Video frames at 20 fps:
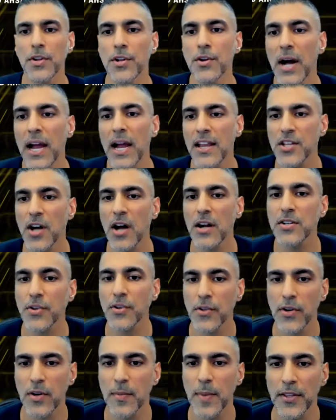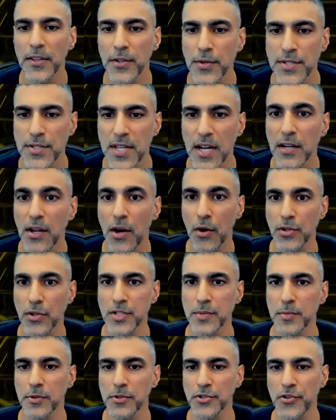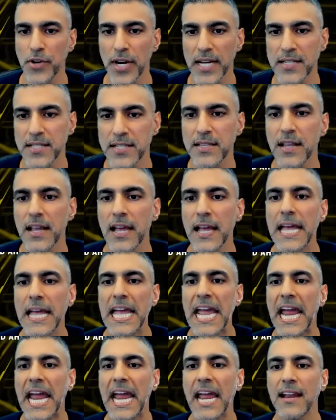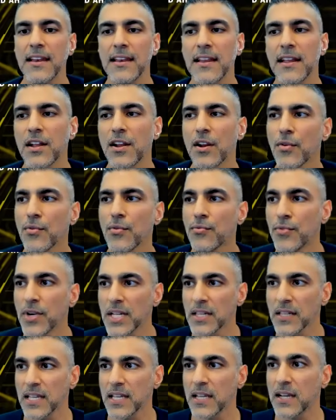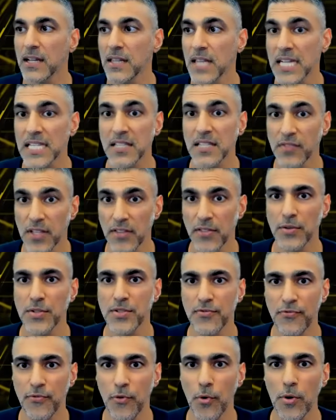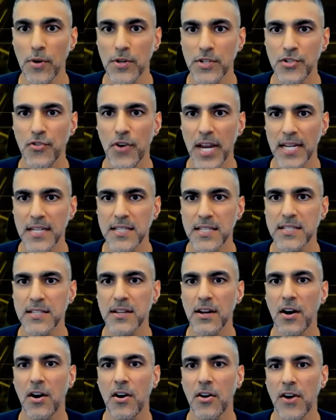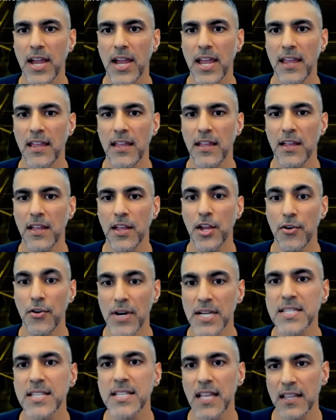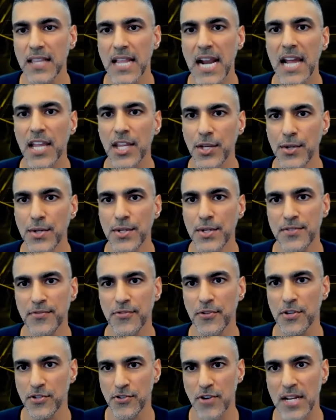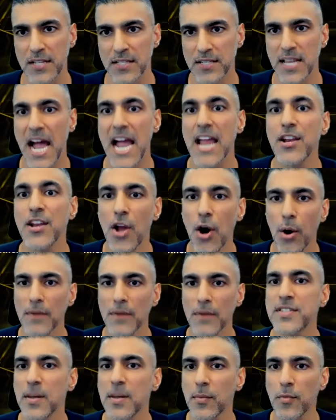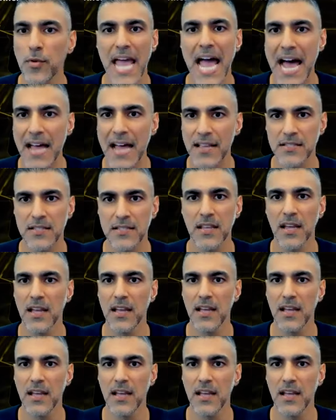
You know, I talked earlier about those uncoachable traits, and really collectively, those four traits are a heuristic that I use for trust. I know if someone has